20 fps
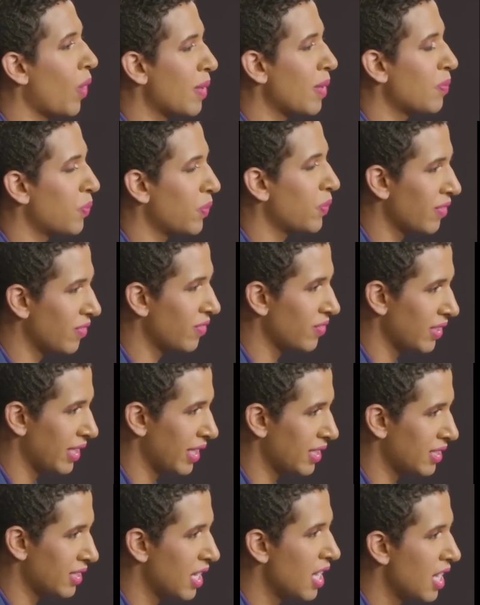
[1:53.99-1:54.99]
white
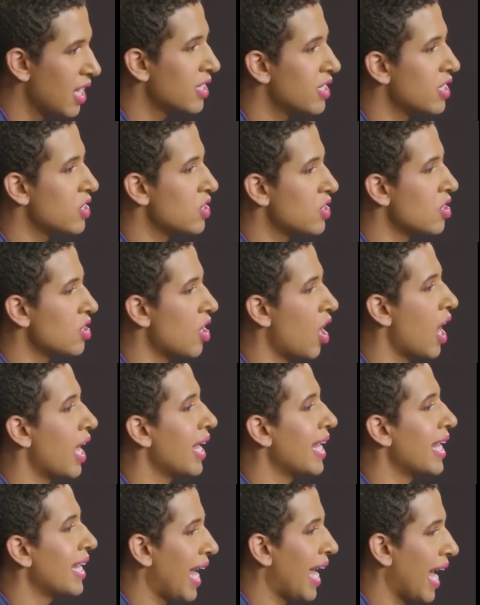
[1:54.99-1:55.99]
privilege does
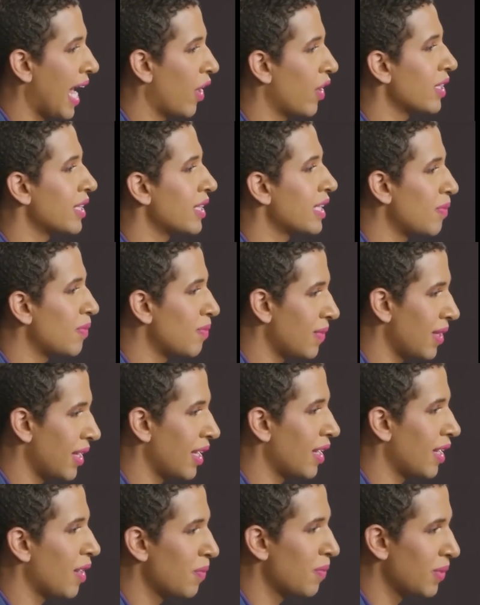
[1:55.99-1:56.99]
not inherently
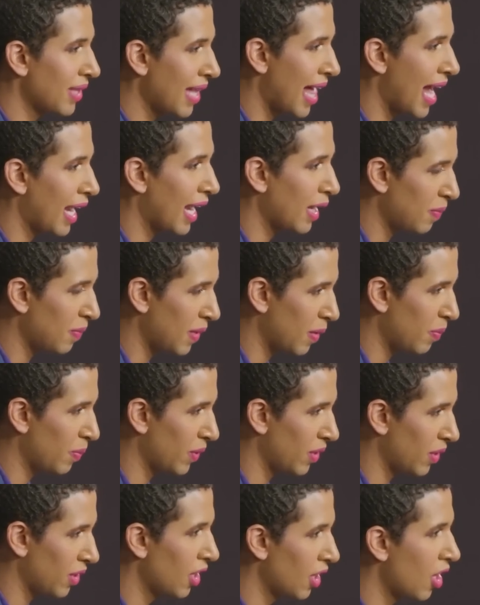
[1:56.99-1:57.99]
mean black
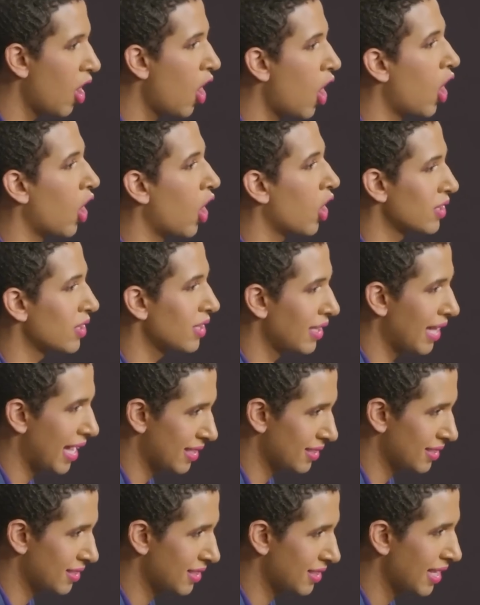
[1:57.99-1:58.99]
people are less.